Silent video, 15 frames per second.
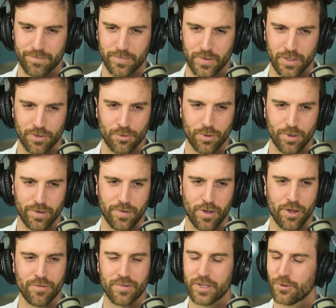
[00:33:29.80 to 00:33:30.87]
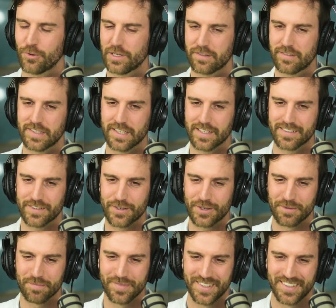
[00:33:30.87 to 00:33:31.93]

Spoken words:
there's hopefully always the next time.